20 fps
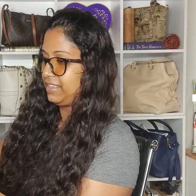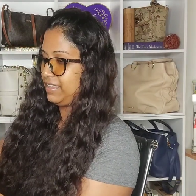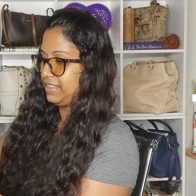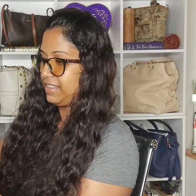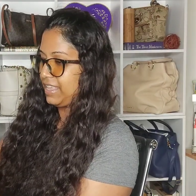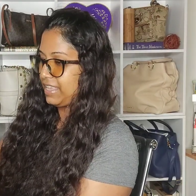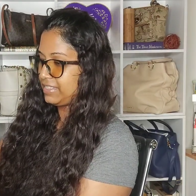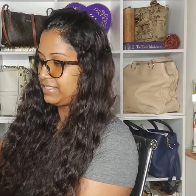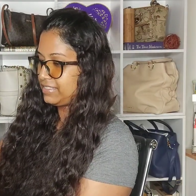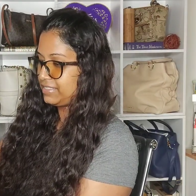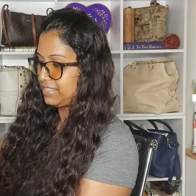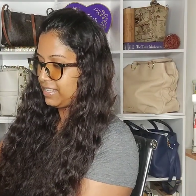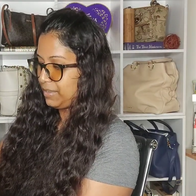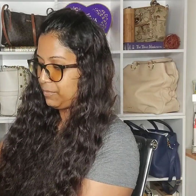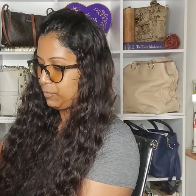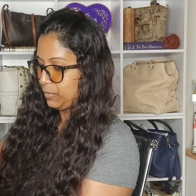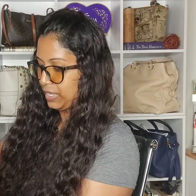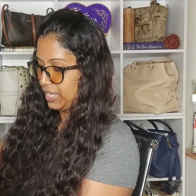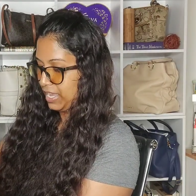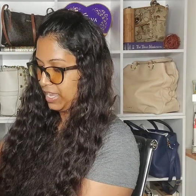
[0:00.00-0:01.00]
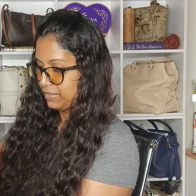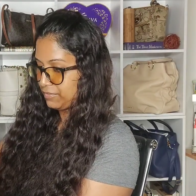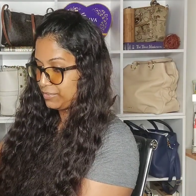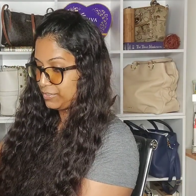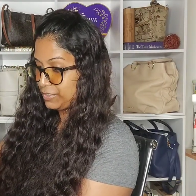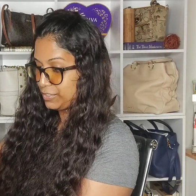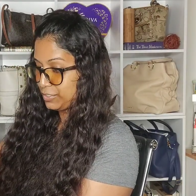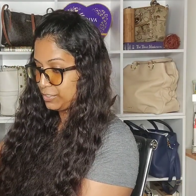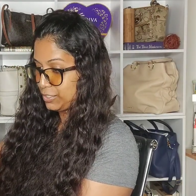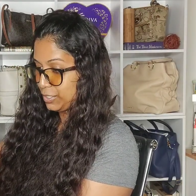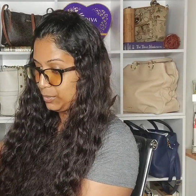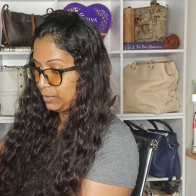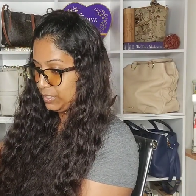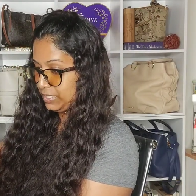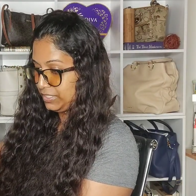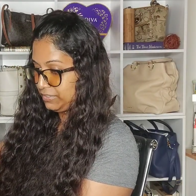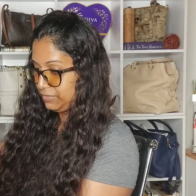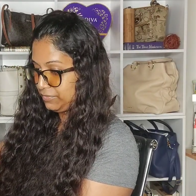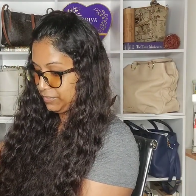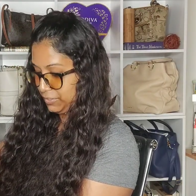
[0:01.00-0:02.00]
Next up we have
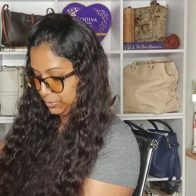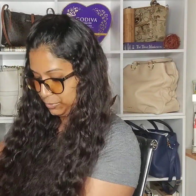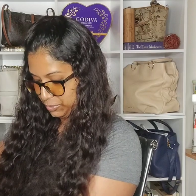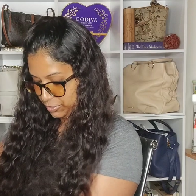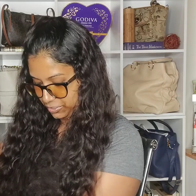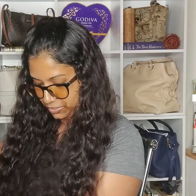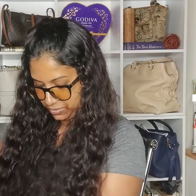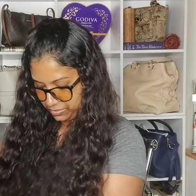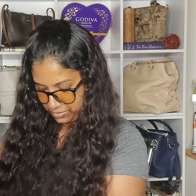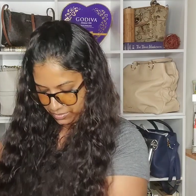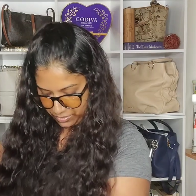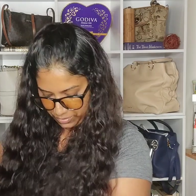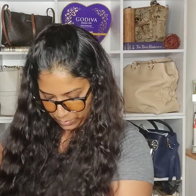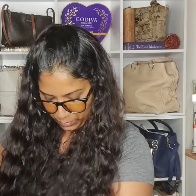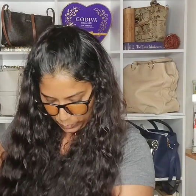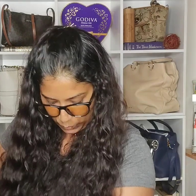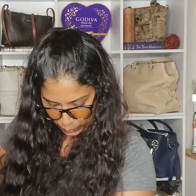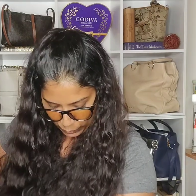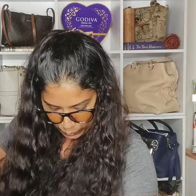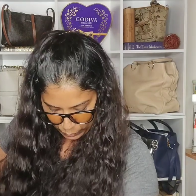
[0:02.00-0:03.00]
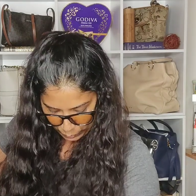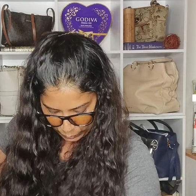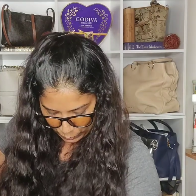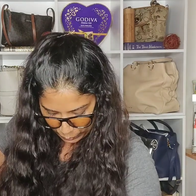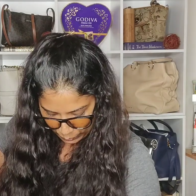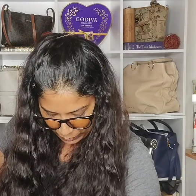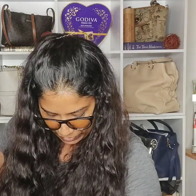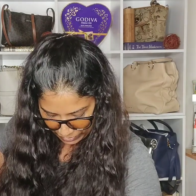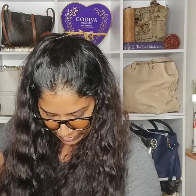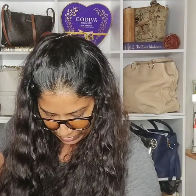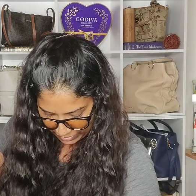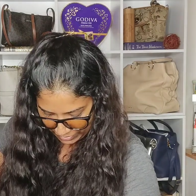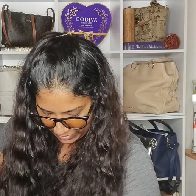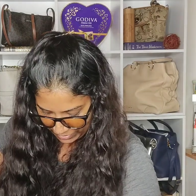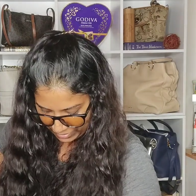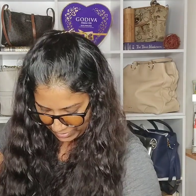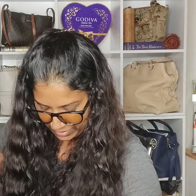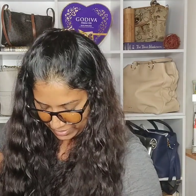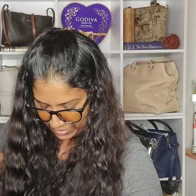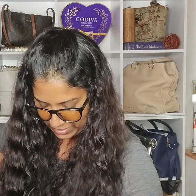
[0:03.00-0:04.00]
Stolen Futures. Ooh.
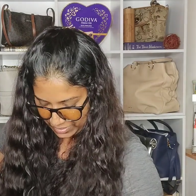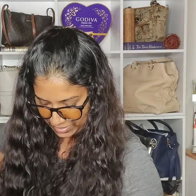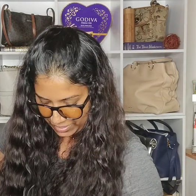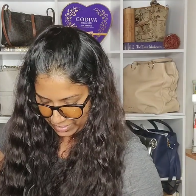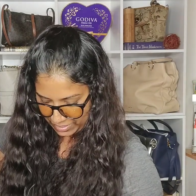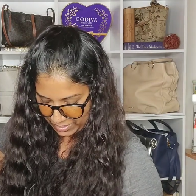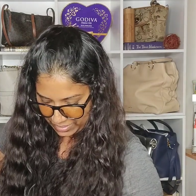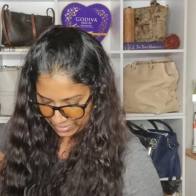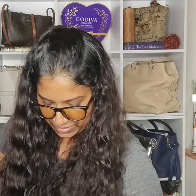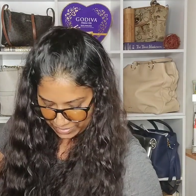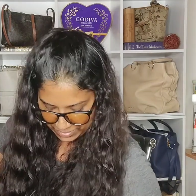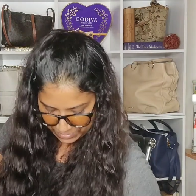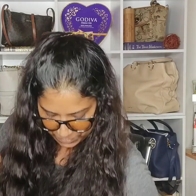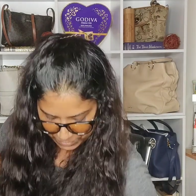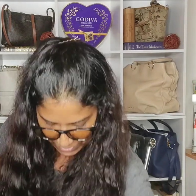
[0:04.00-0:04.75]
And some